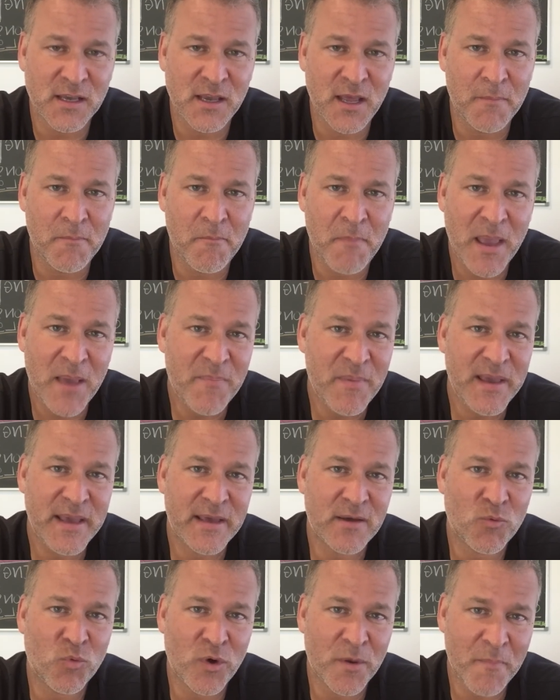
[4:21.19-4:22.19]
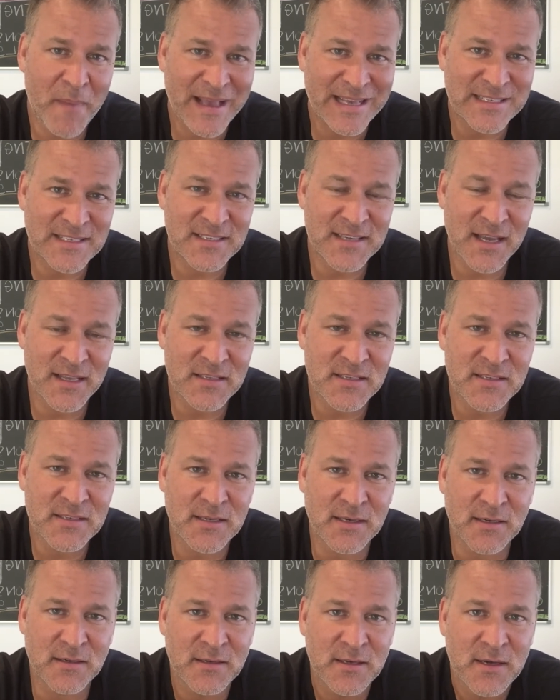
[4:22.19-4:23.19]
And maybe it would make sense
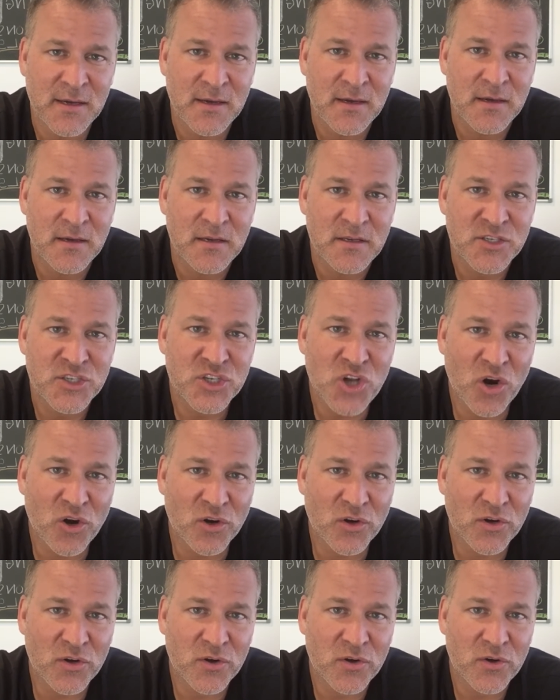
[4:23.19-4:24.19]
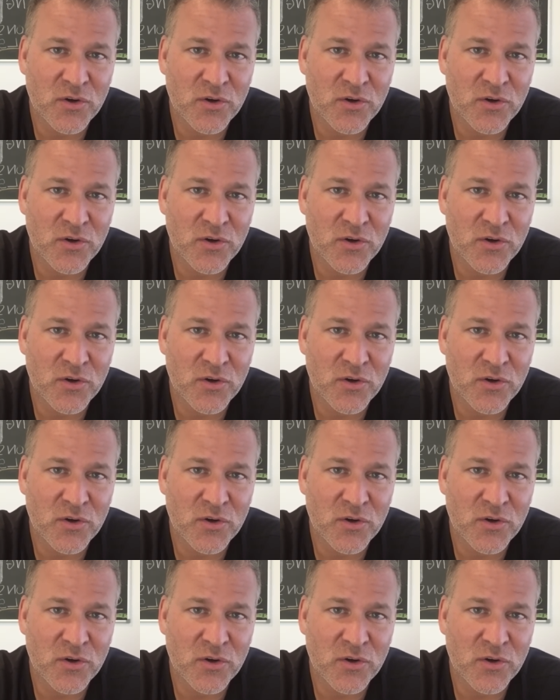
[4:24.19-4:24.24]
to start